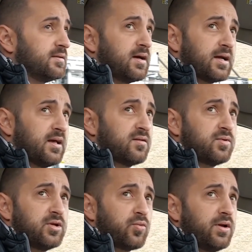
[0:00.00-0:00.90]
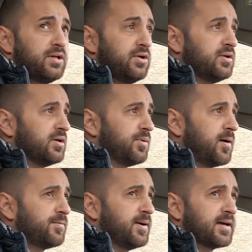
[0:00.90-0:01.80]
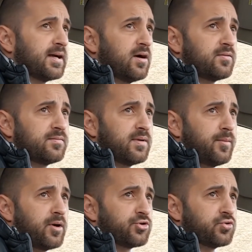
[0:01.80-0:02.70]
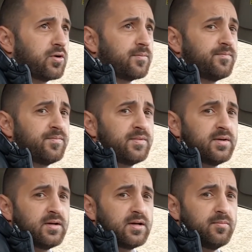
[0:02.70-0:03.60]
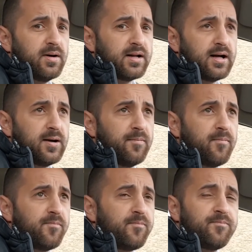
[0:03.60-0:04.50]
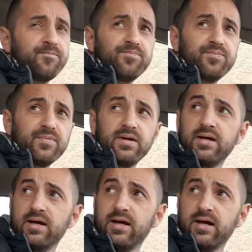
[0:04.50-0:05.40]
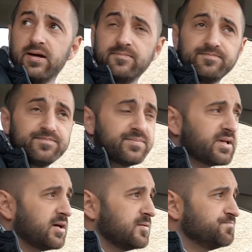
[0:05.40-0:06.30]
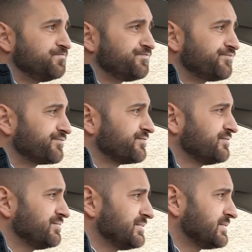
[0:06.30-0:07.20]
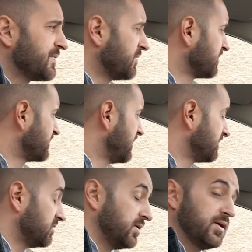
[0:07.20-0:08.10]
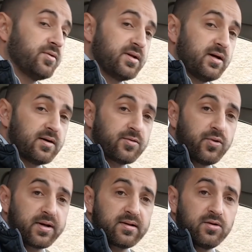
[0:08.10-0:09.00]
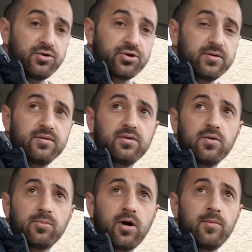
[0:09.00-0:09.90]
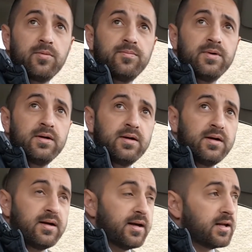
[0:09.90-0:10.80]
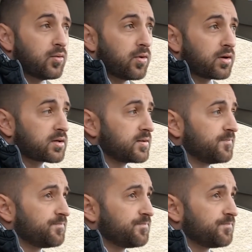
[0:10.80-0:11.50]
I guess when you run the unit, it pops back out. I'm not sure. But, yeah, so there's that. So it was a quick solution to a problem, and it worked.